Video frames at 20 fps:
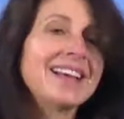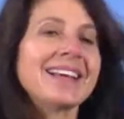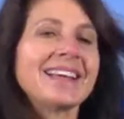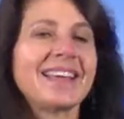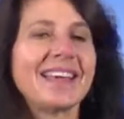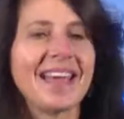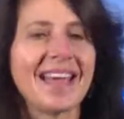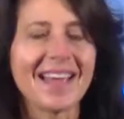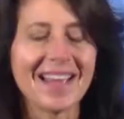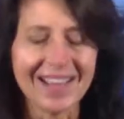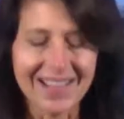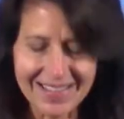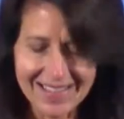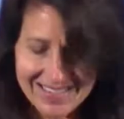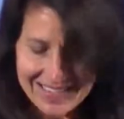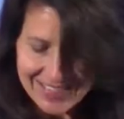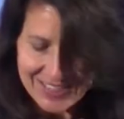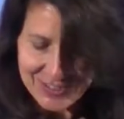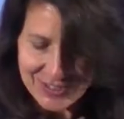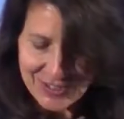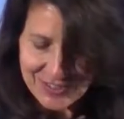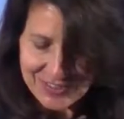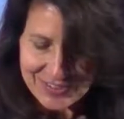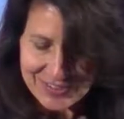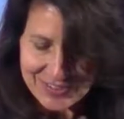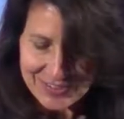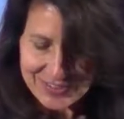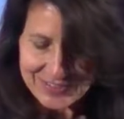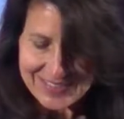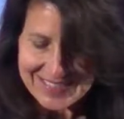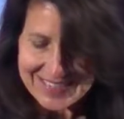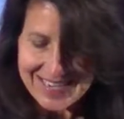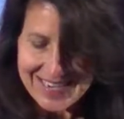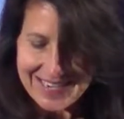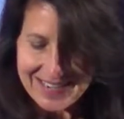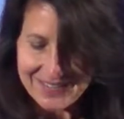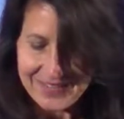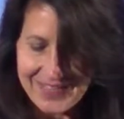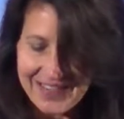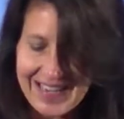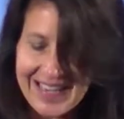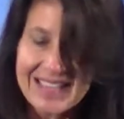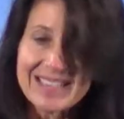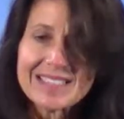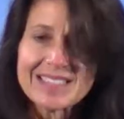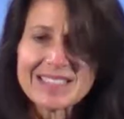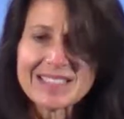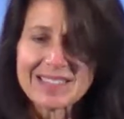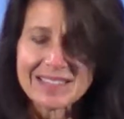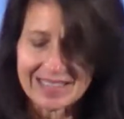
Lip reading: Gail introduced and advanced